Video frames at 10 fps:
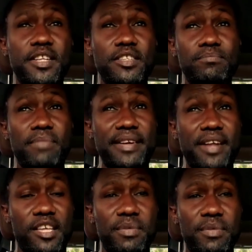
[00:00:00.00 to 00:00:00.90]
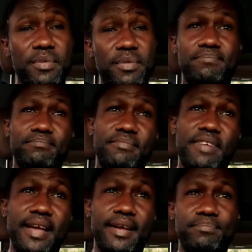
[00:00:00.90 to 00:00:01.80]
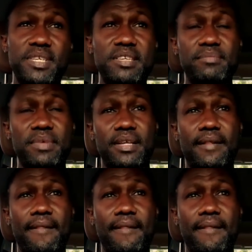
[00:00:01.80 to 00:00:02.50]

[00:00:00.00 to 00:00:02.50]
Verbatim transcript: by documents, via email.